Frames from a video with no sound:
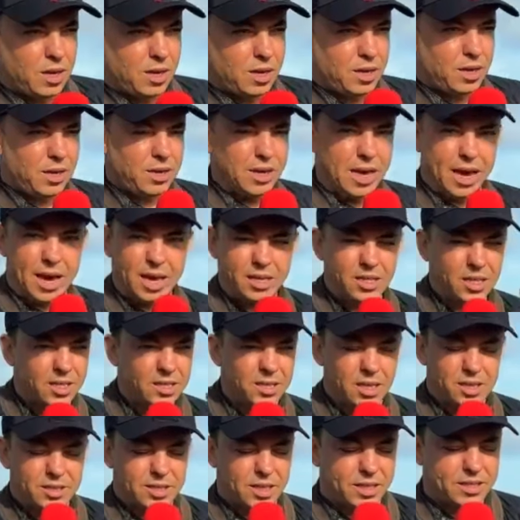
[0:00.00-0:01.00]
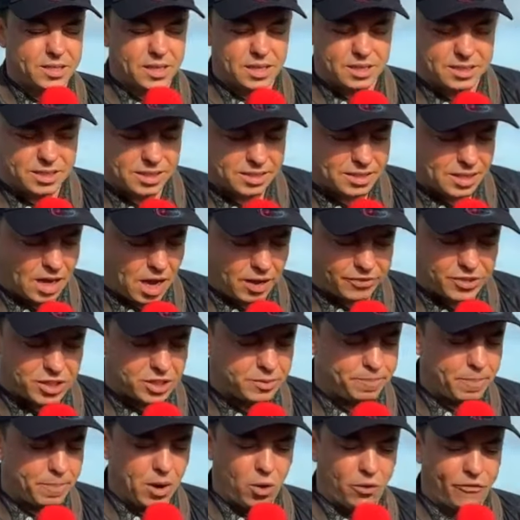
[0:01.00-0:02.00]
Yeah, it's a tough
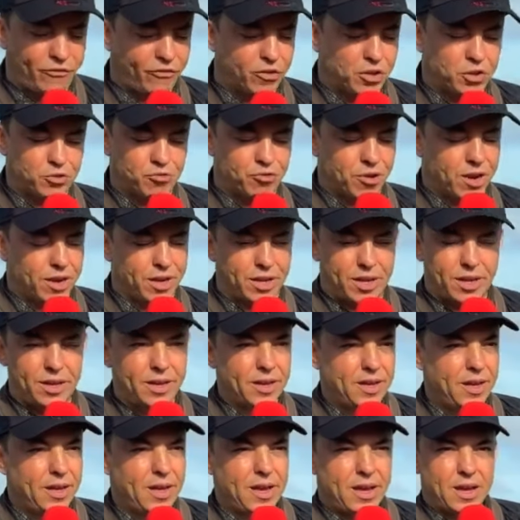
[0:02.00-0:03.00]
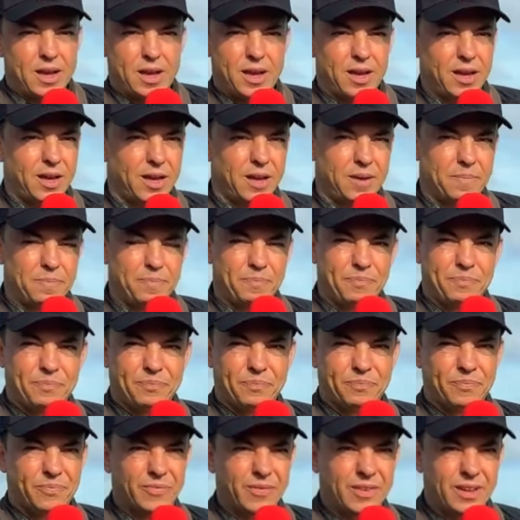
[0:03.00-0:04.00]
spell for us, really. I
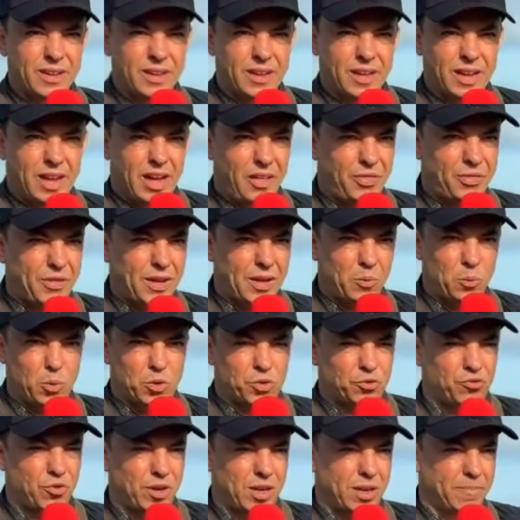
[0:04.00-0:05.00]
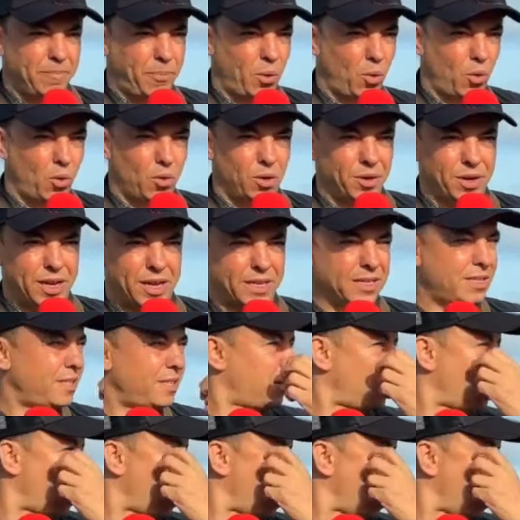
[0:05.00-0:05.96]
think what's really important is